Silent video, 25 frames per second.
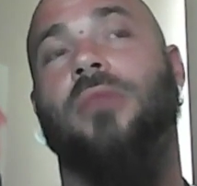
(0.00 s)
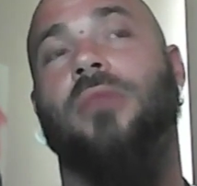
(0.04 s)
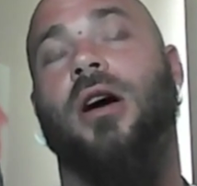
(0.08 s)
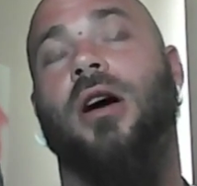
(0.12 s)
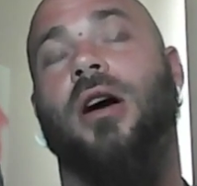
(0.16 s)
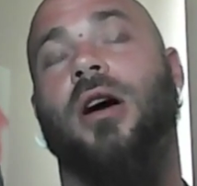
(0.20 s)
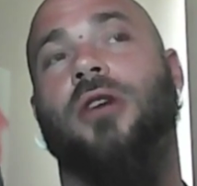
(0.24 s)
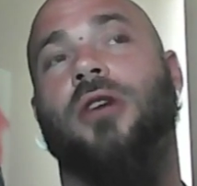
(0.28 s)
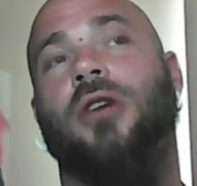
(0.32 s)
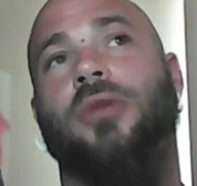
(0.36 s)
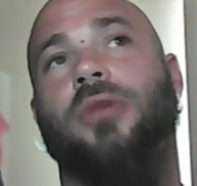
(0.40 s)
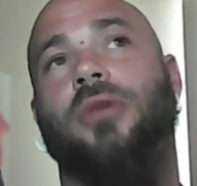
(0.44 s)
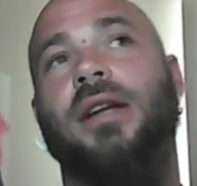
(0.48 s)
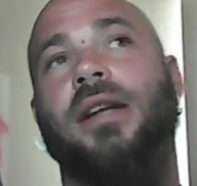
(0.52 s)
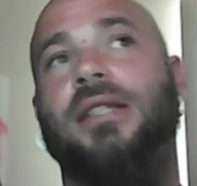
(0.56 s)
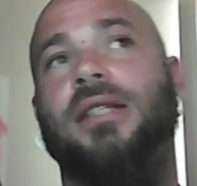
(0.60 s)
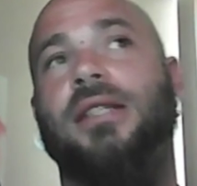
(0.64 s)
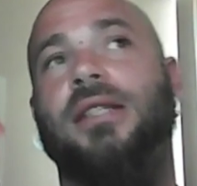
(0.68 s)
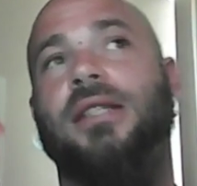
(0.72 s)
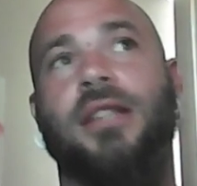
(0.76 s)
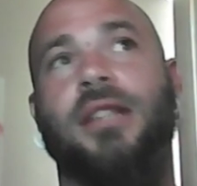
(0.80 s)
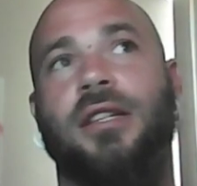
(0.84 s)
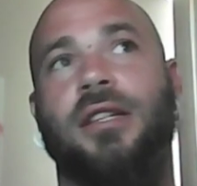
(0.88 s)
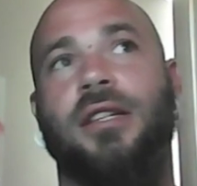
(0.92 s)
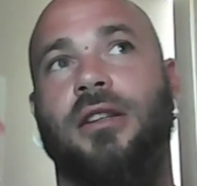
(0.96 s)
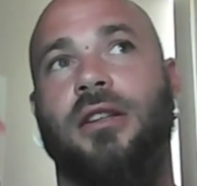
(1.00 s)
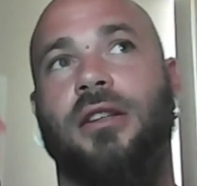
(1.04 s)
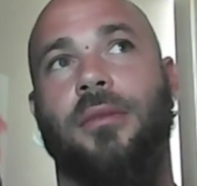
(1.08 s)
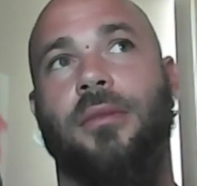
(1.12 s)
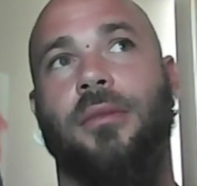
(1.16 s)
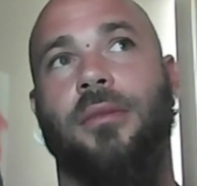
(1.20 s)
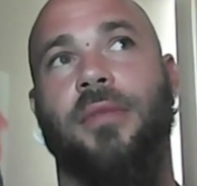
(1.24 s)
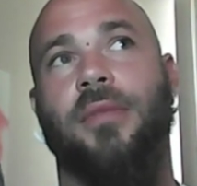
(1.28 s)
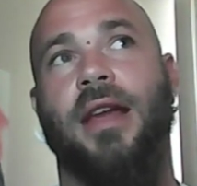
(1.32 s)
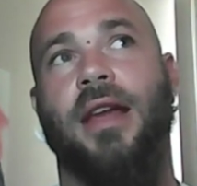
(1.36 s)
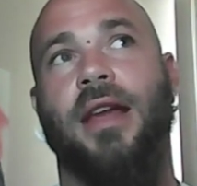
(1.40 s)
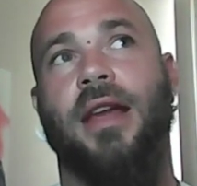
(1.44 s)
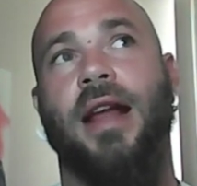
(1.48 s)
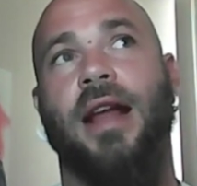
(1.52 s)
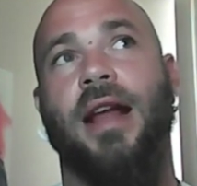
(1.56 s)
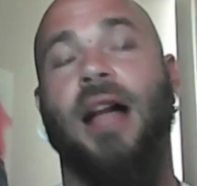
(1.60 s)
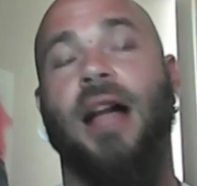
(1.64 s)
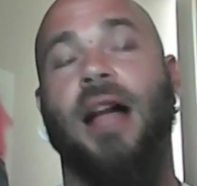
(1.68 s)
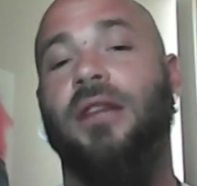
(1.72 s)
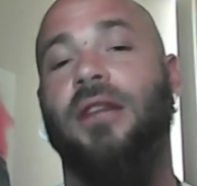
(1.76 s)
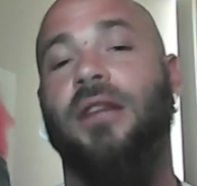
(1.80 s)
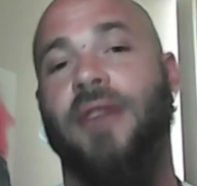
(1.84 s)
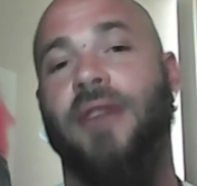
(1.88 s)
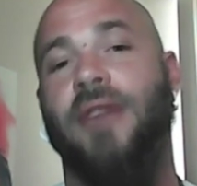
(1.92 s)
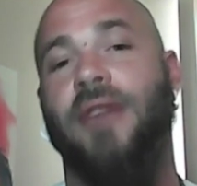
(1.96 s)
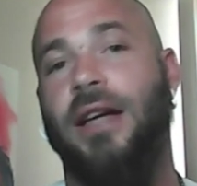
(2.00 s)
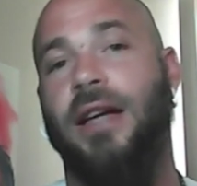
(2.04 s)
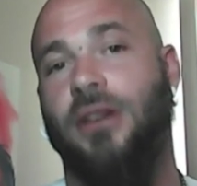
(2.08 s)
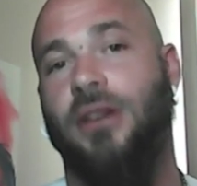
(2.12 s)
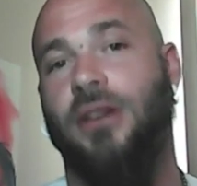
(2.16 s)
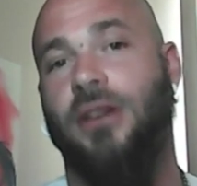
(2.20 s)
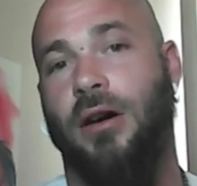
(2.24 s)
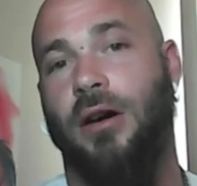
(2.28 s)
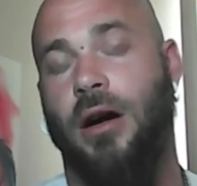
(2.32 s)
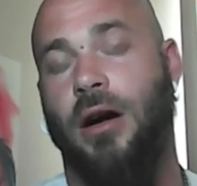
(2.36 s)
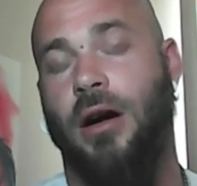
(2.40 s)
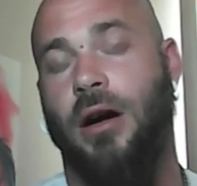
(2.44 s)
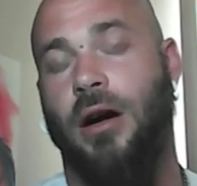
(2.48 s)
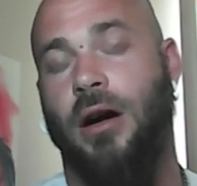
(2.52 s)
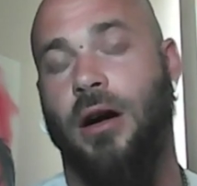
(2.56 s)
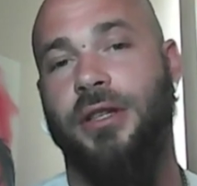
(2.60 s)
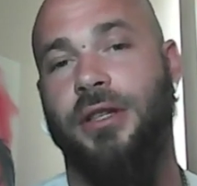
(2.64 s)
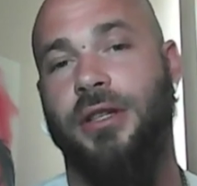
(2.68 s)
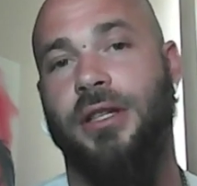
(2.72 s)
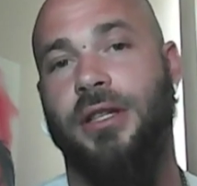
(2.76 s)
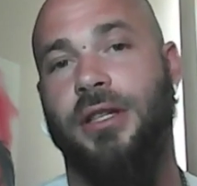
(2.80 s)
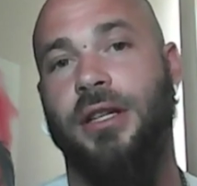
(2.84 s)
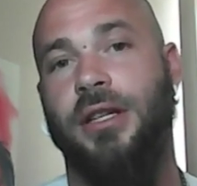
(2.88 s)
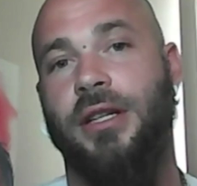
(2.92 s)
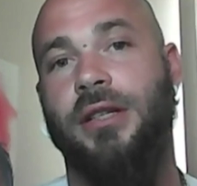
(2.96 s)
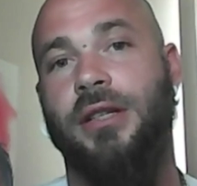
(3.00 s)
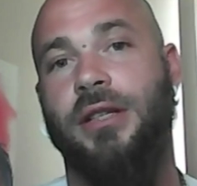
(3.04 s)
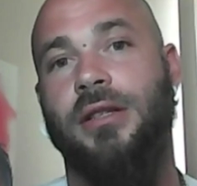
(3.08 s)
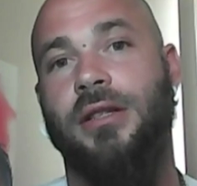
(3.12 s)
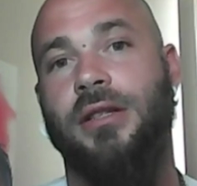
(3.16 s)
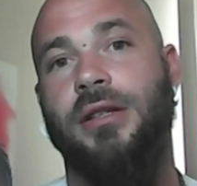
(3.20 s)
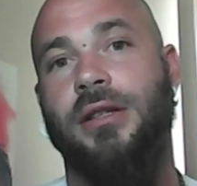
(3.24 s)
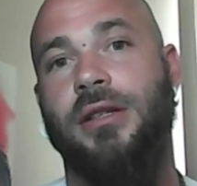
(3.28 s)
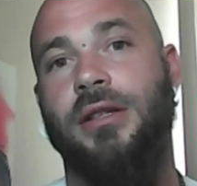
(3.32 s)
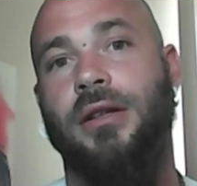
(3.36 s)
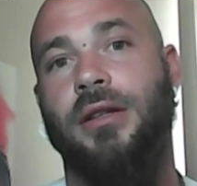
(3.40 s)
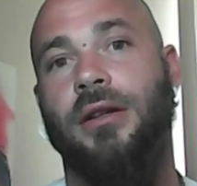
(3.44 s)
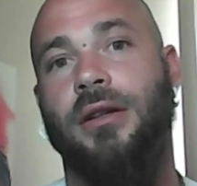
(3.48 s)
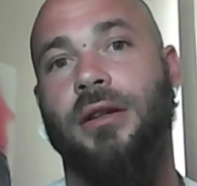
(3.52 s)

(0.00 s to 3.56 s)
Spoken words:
a grid system that elevates our consciousness,